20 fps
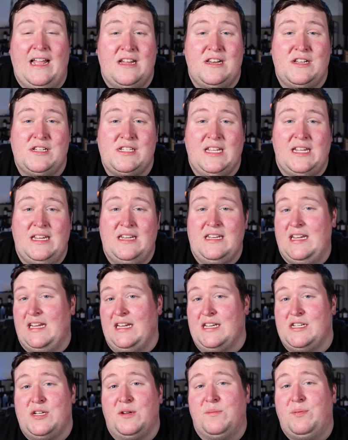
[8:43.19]
honestly
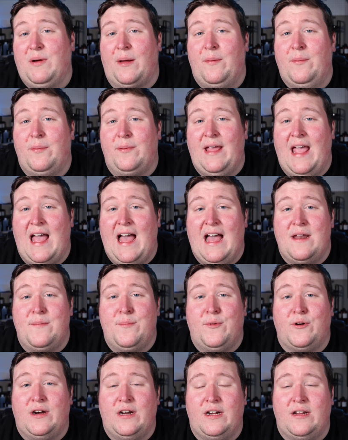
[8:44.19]
need to probably
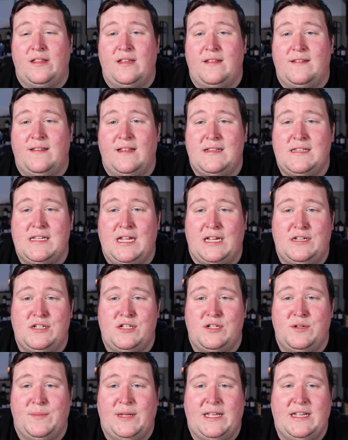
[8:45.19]
add more earthy scents
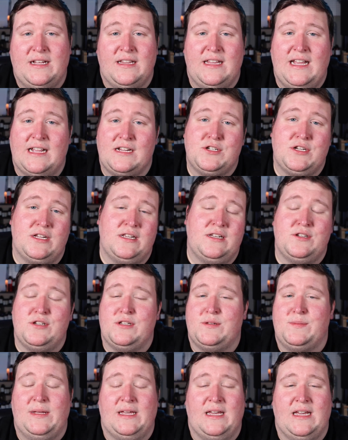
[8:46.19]
into my collection
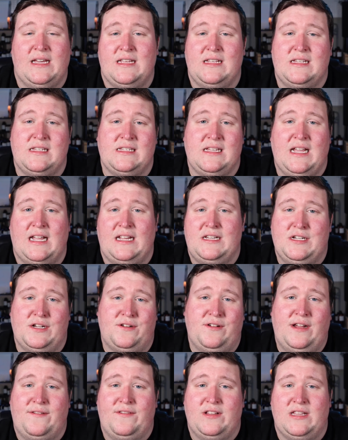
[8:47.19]
just because I
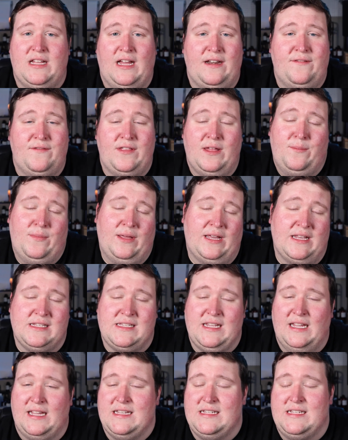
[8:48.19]
don't have a lot of them
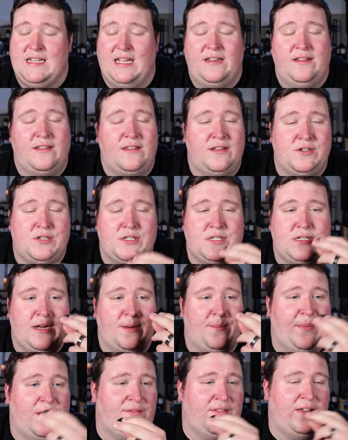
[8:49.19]
because like I said, they're just
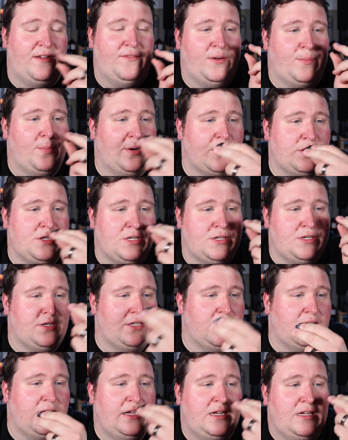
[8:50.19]
not my favorite
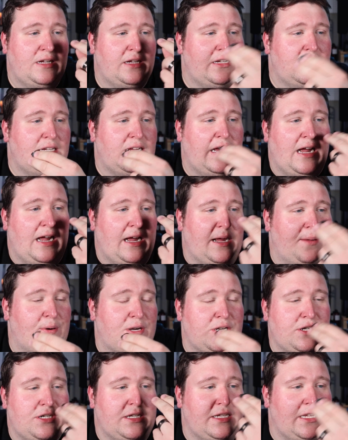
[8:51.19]

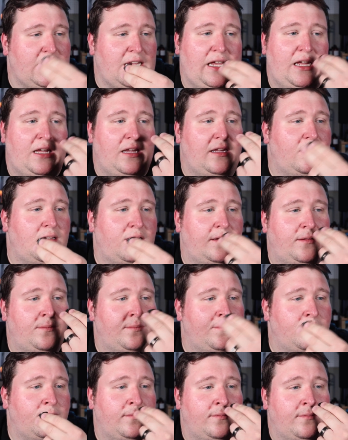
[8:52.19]
personally.
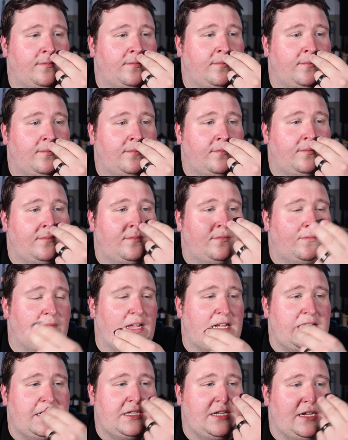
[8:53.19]

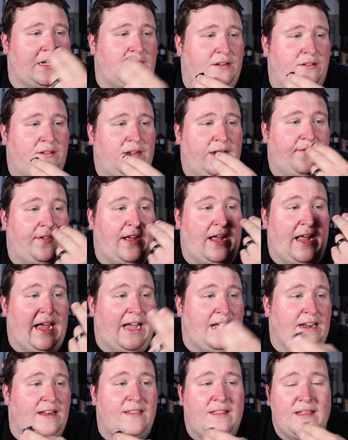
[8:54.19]
And so if I
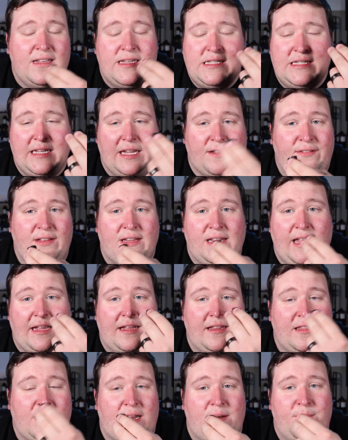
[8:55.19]
added this, I feel
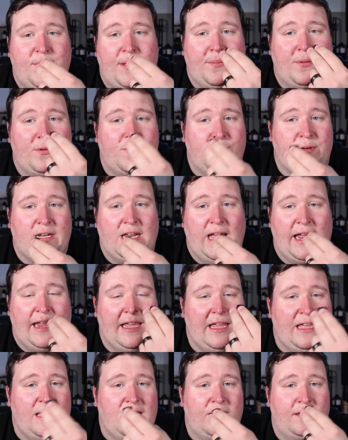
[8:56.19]
like a lot of people would
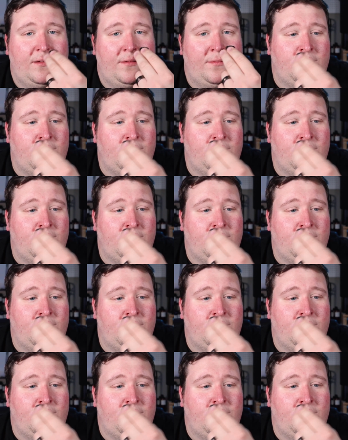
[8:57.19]
like it.